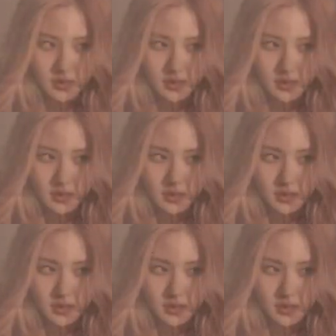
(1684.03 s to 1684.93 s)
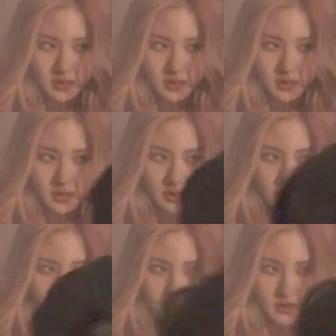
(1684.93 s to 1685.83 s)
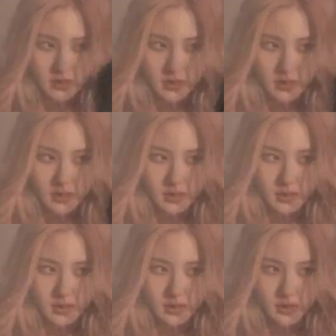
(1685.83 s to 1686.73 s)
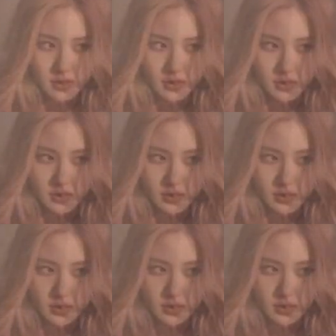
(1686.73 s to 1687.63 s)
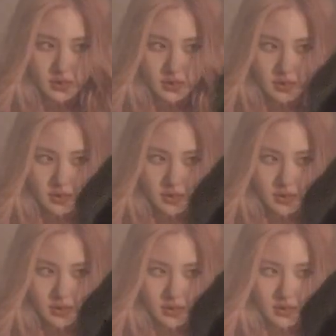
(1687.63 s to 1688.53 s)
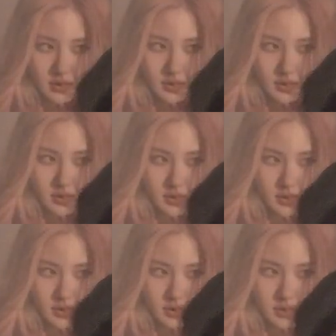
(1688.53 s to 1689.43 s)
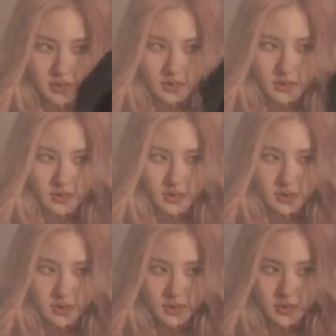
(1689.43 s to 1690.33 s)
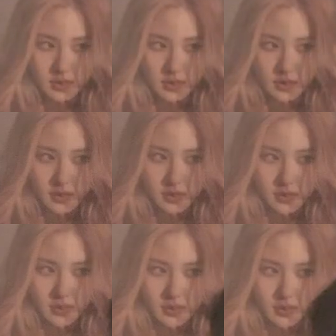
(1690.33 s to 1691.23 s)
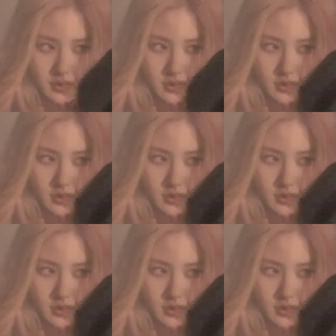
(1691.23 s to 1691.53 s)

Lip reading: (silent)